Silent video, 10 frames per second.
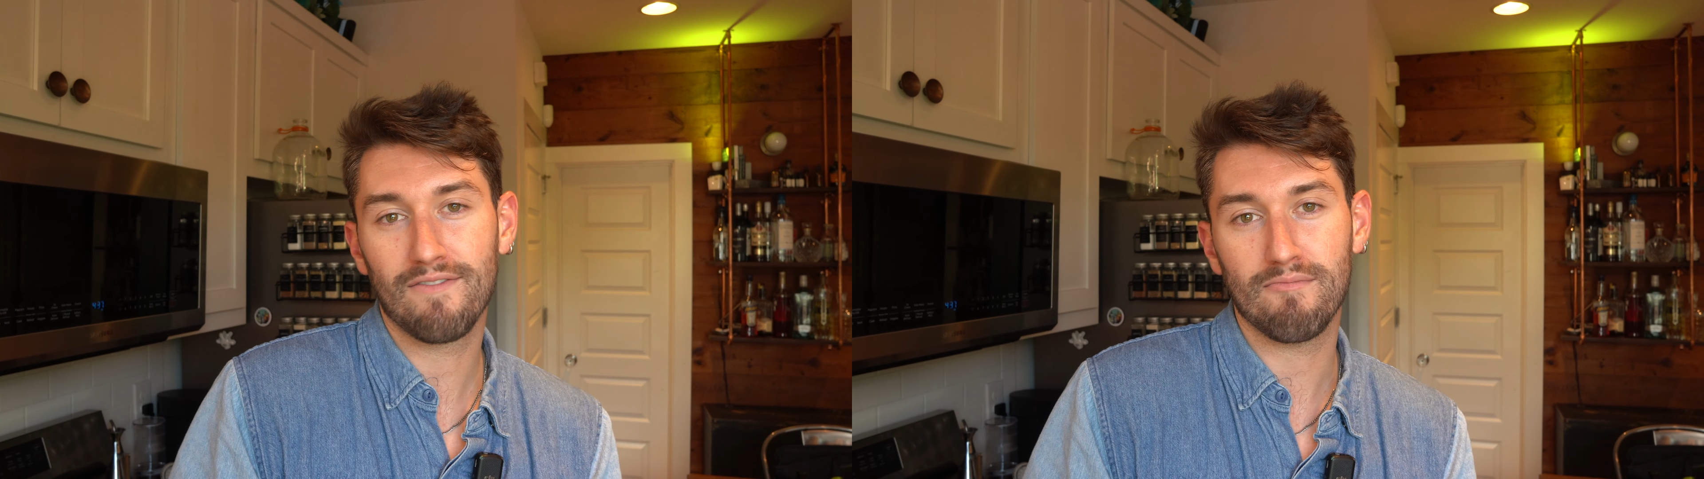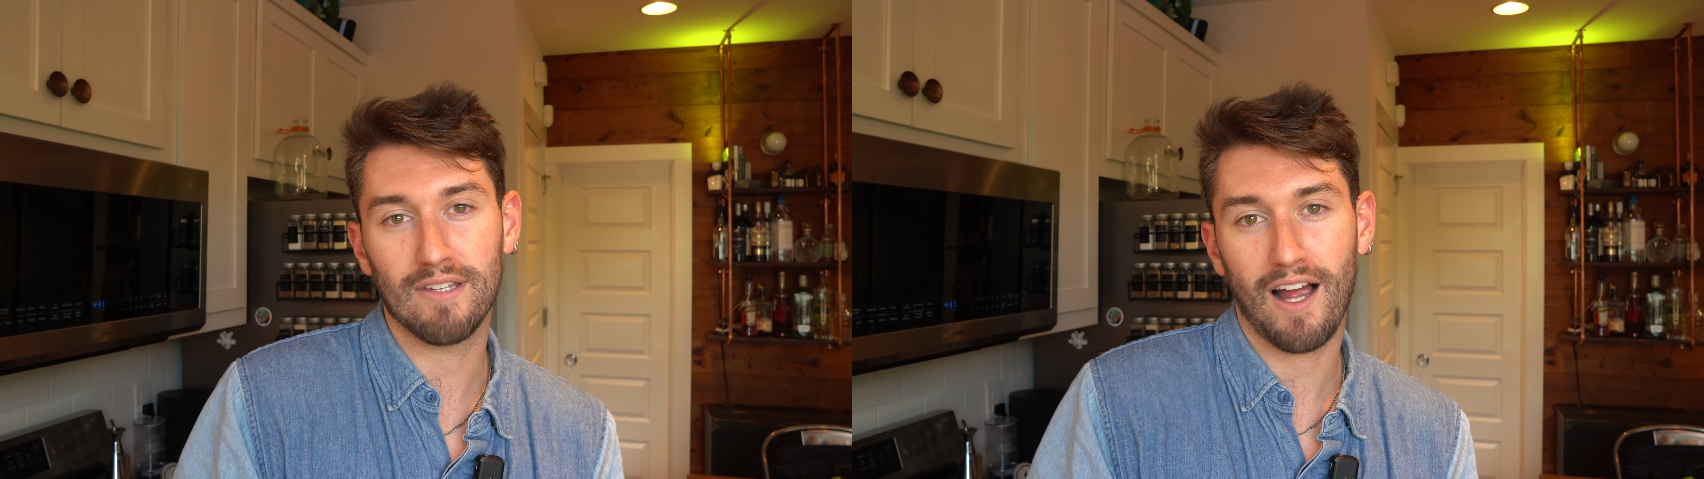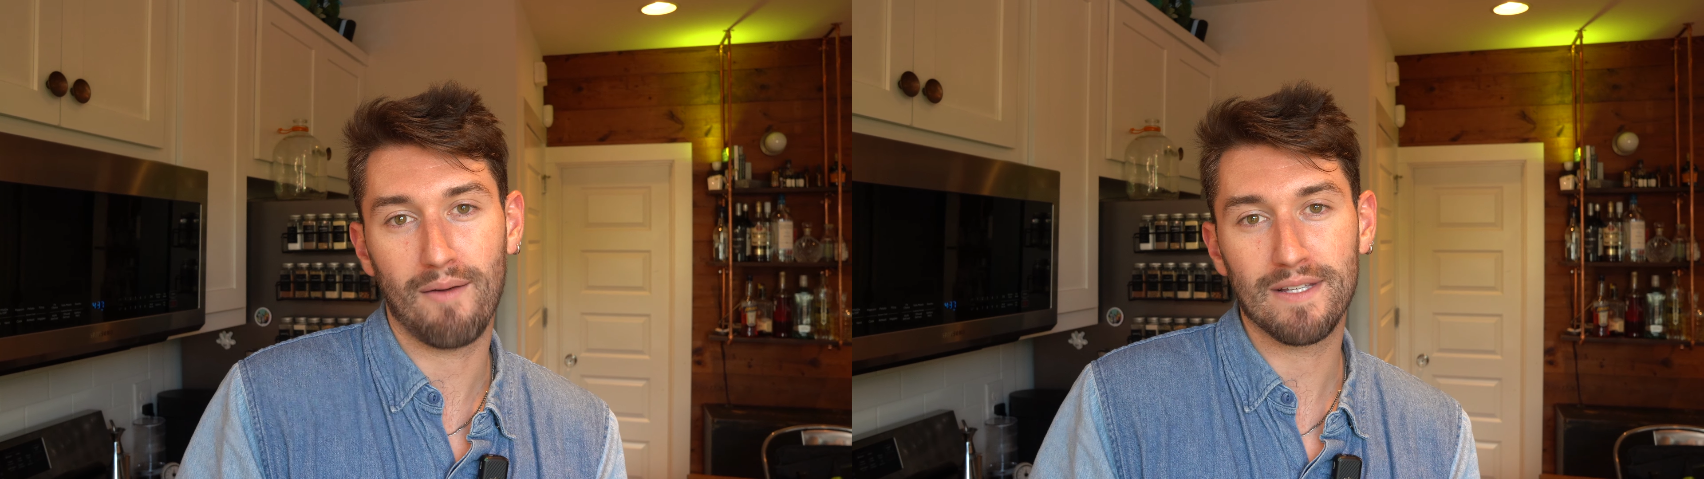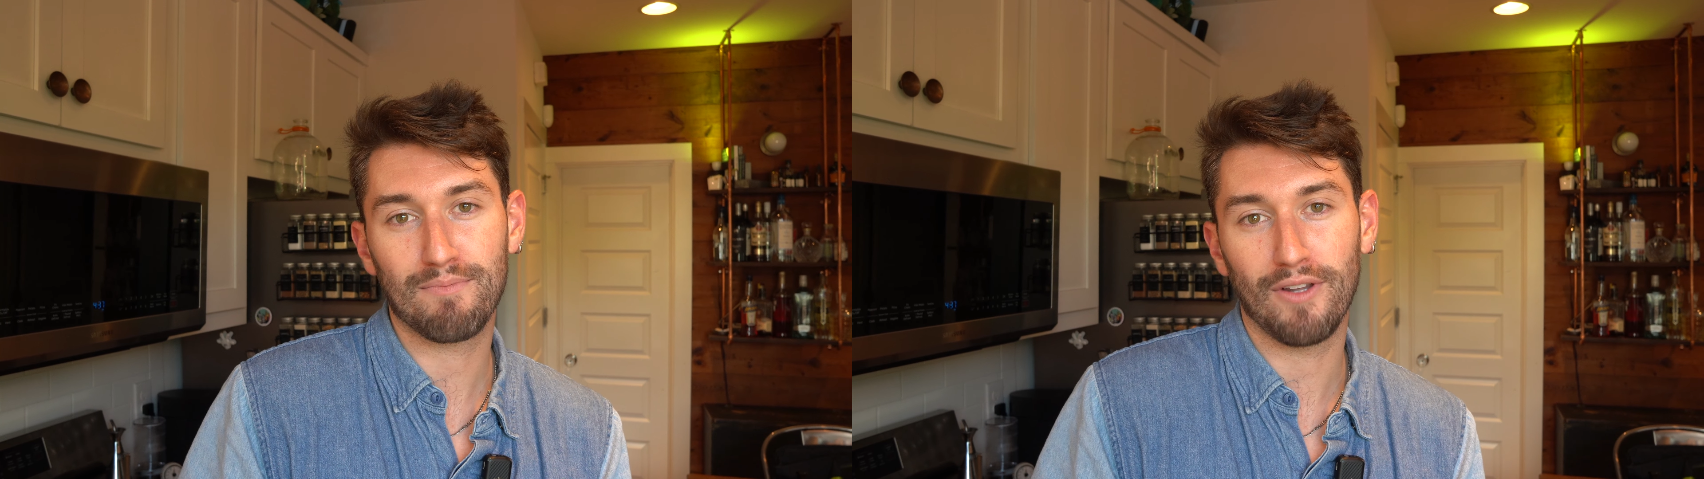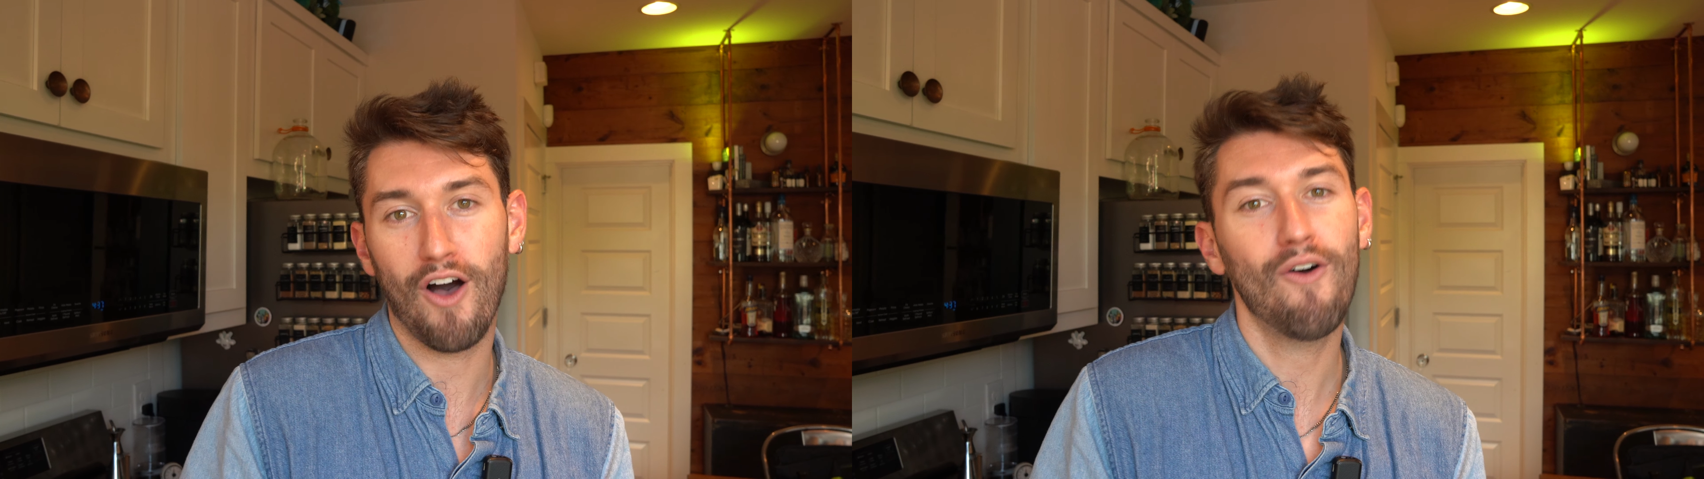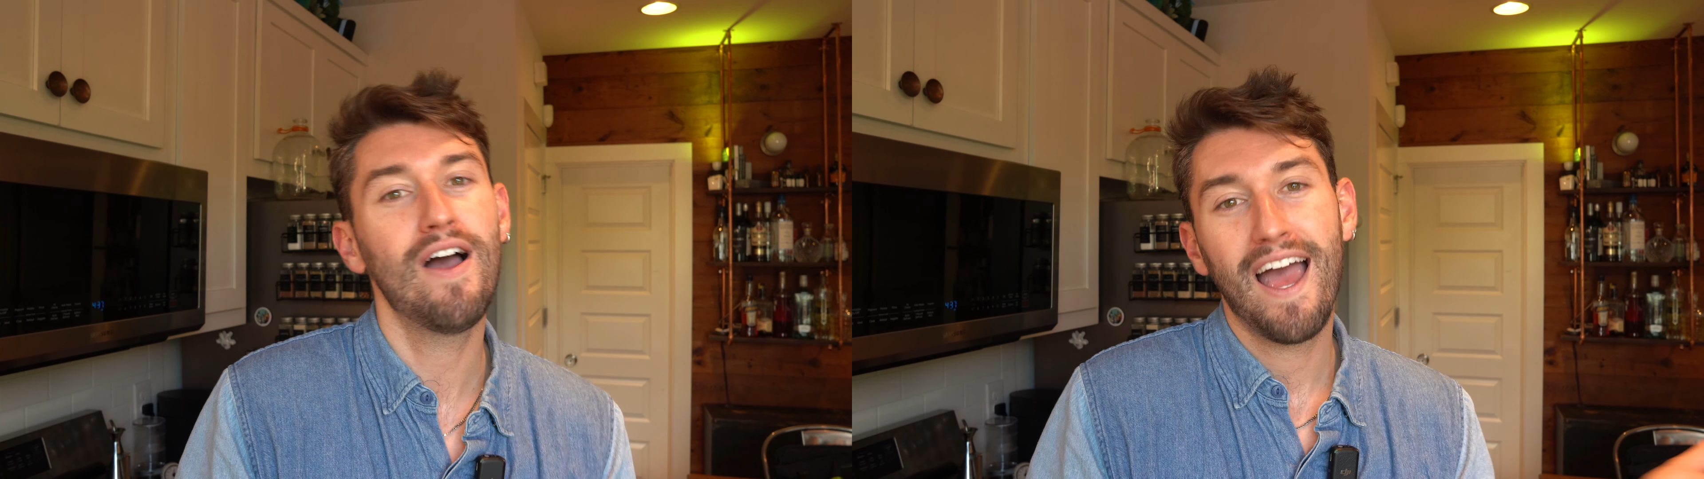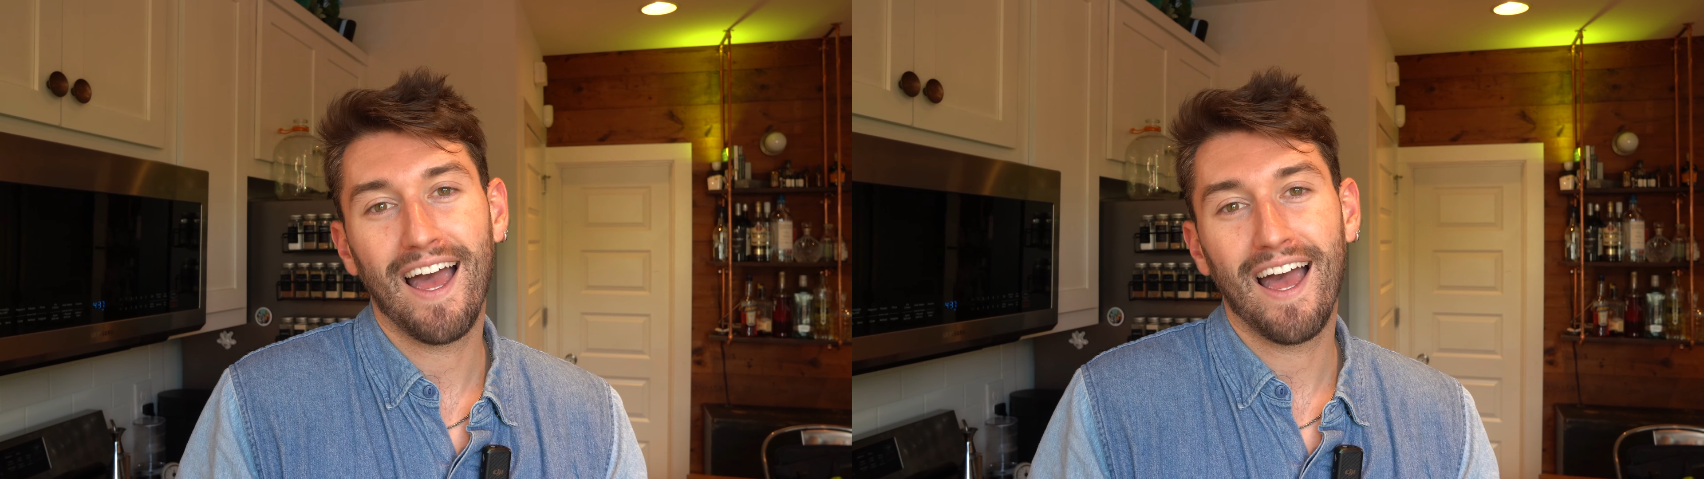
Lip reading: them in the comments below.